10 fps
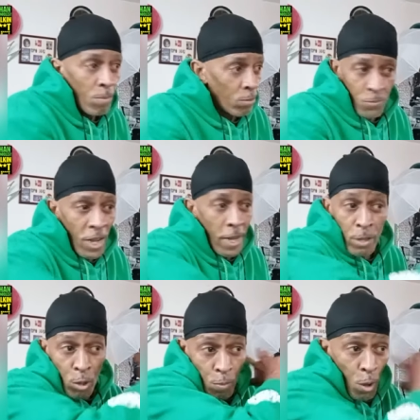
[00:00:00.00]
They
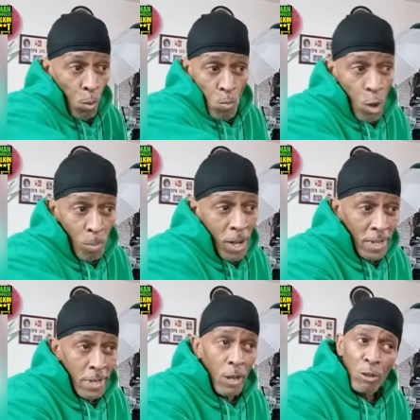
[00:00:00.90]
ain't gonna know
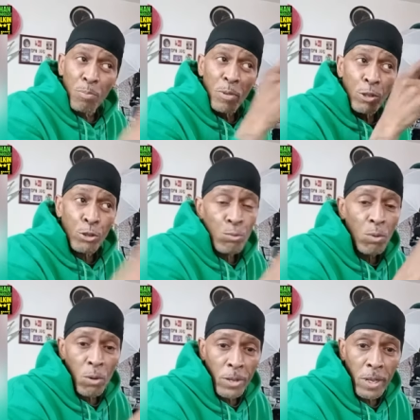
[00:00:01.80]
nobody else, but you
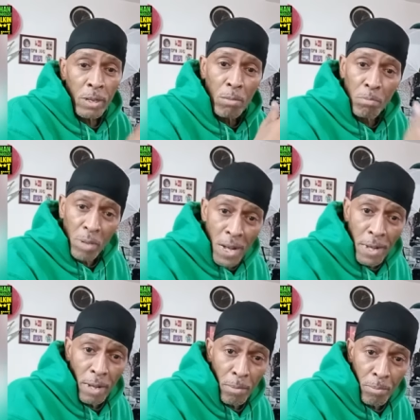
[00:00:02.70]
gonna get the
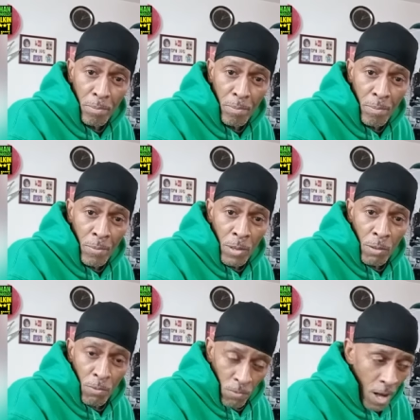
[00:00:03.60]
blame,
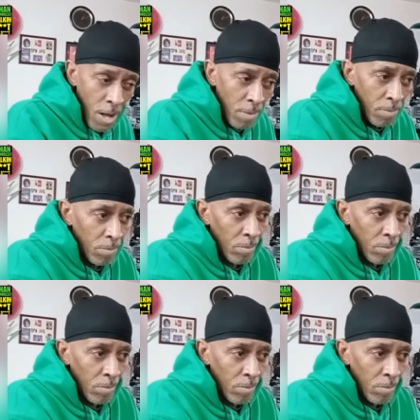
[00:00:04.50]
right?